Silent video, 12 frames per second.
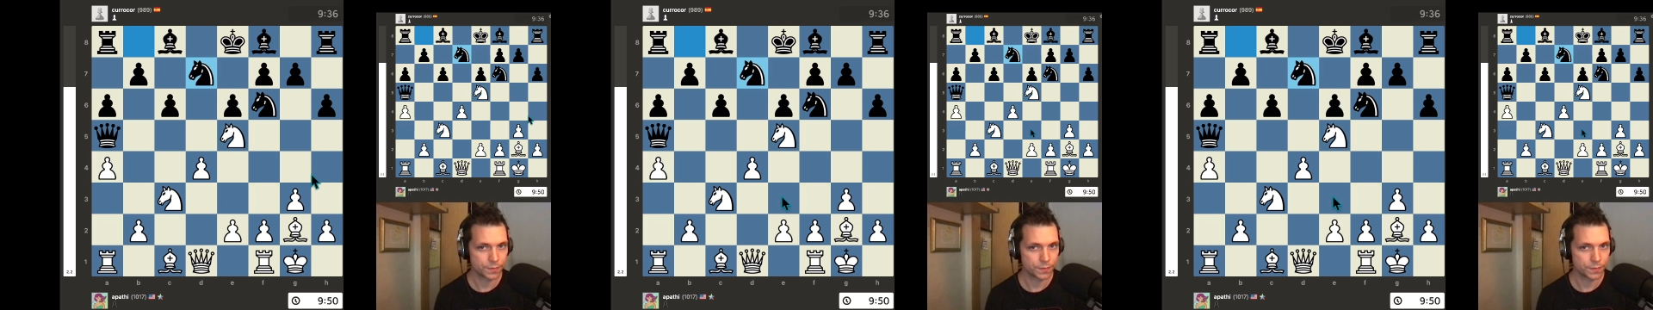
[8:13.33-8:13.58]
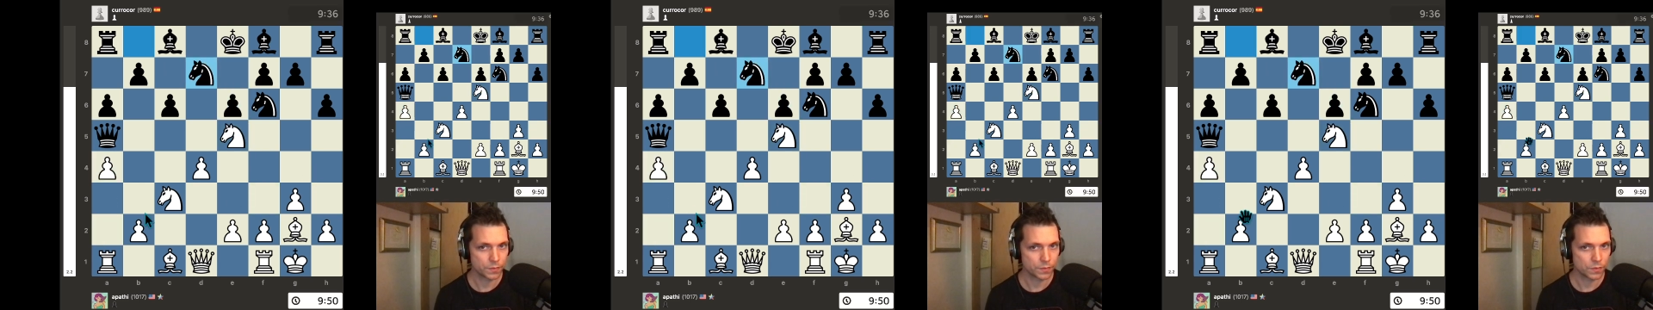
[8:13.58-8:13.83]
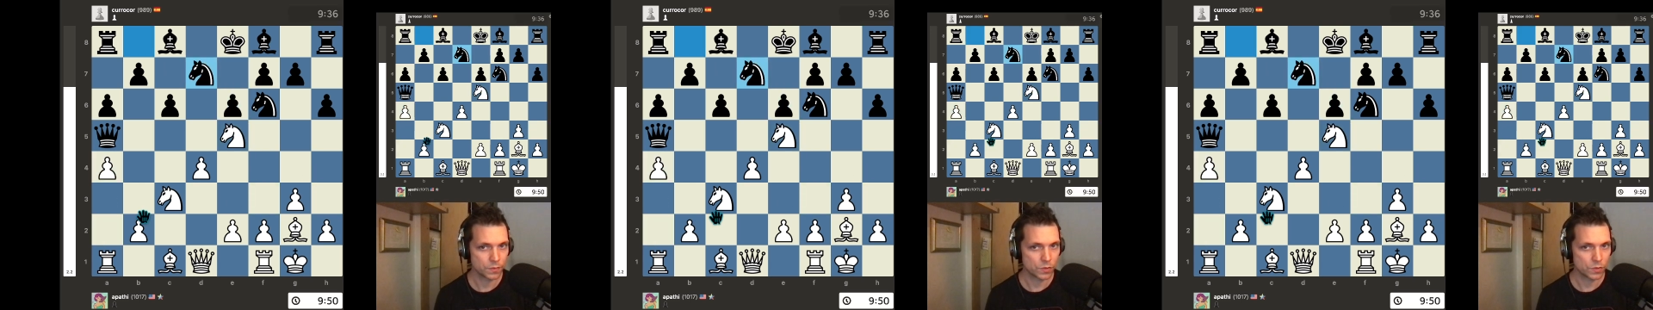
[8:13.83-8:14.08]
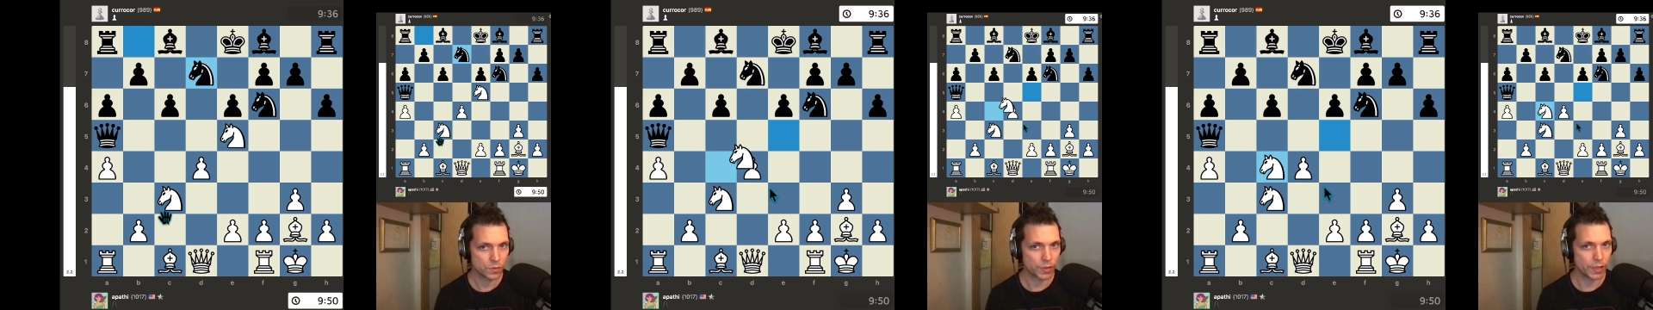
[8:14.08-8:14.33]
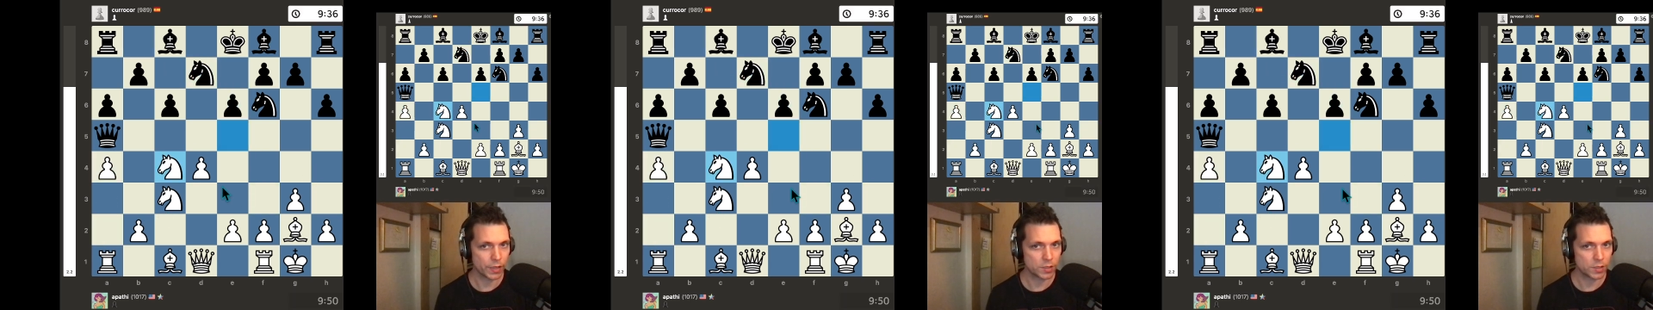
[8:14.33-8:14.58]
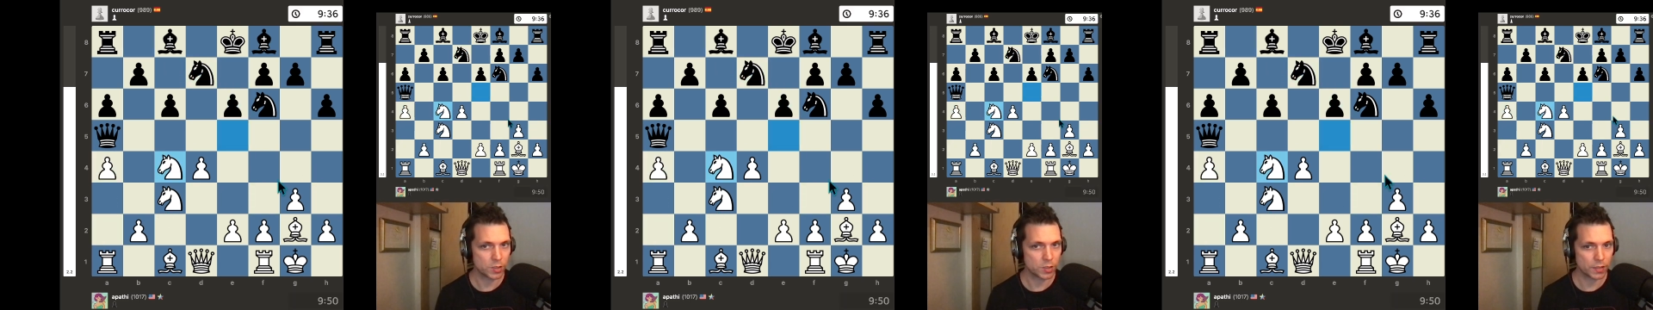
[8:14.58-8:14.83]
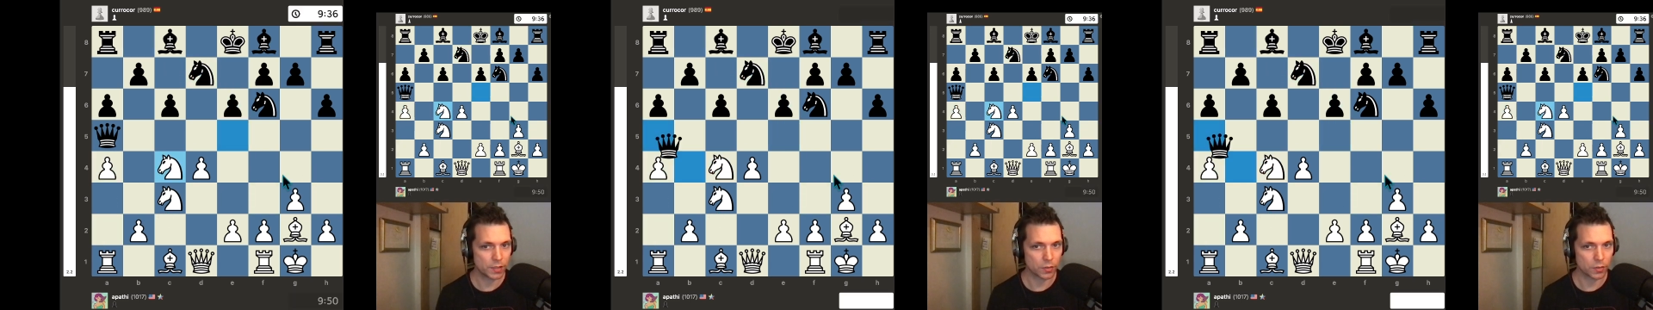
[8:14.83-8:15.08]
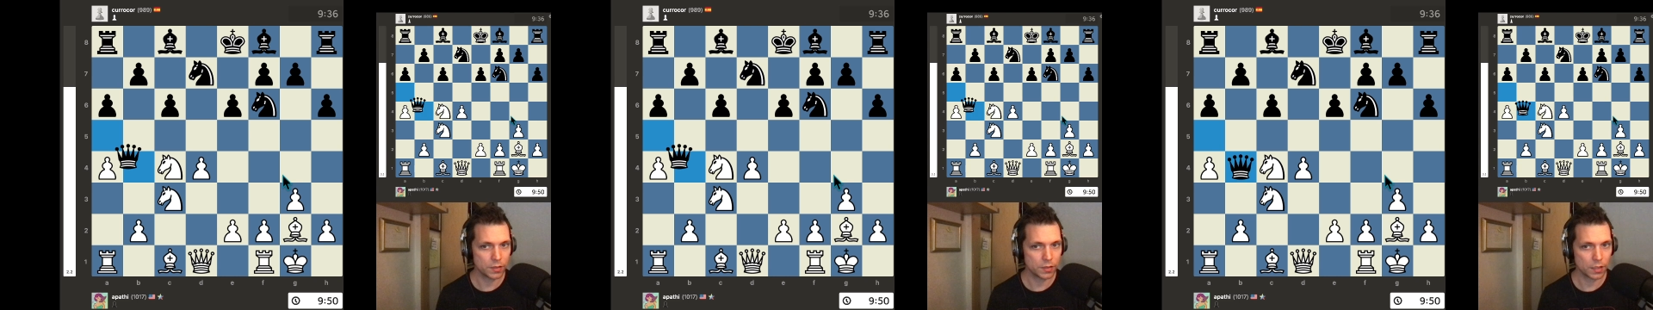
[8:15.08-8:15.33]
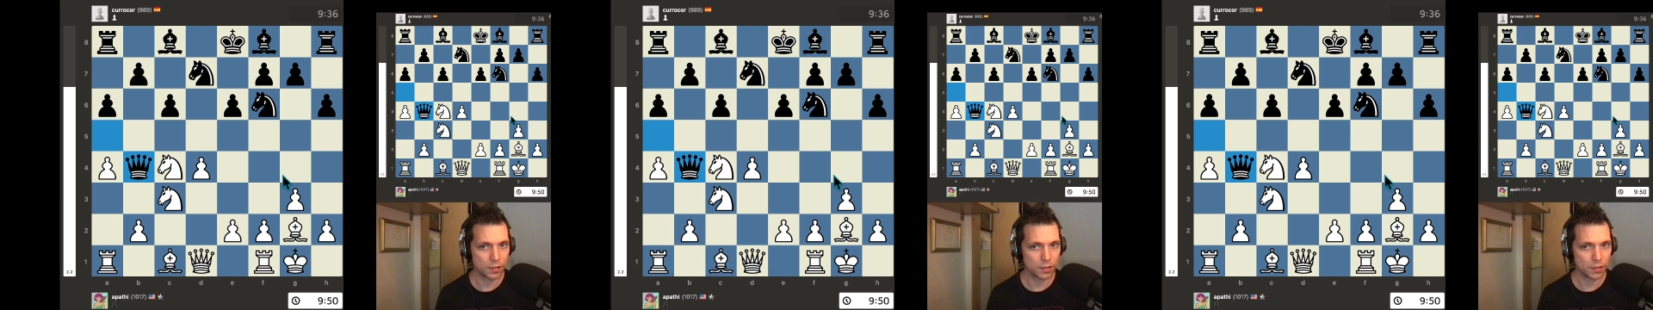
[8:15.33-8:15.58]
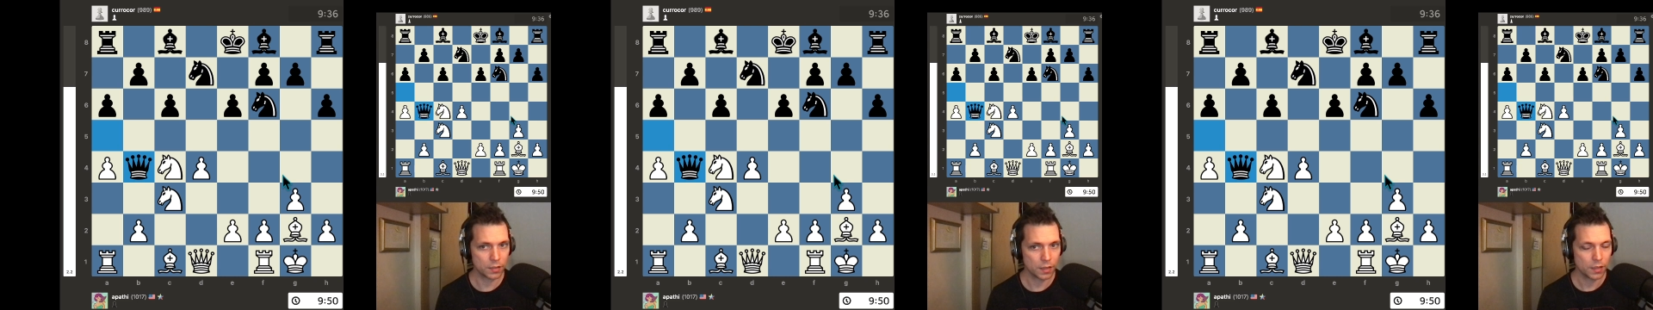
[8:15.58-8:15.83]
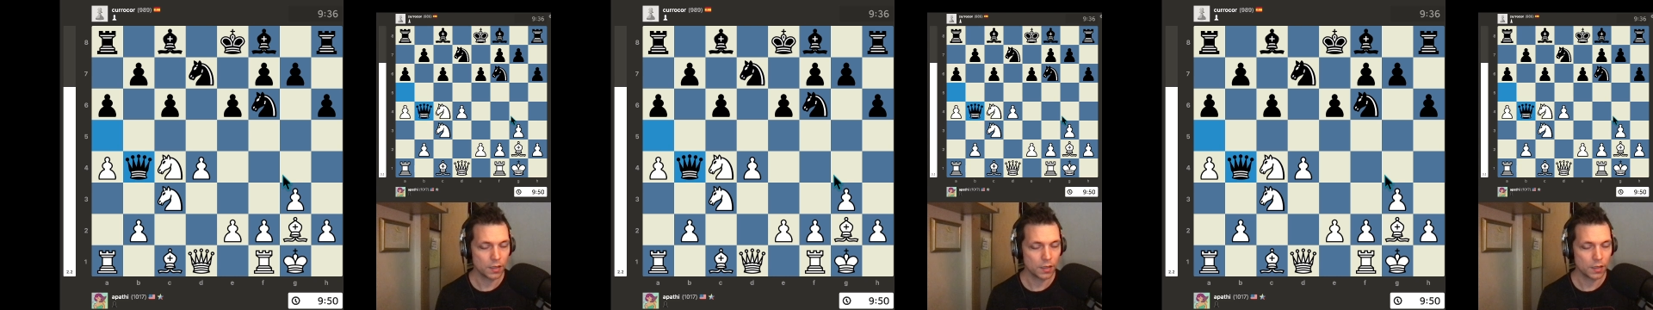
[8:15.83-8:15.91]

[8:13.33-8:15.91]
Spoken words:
So gain space on the queen side and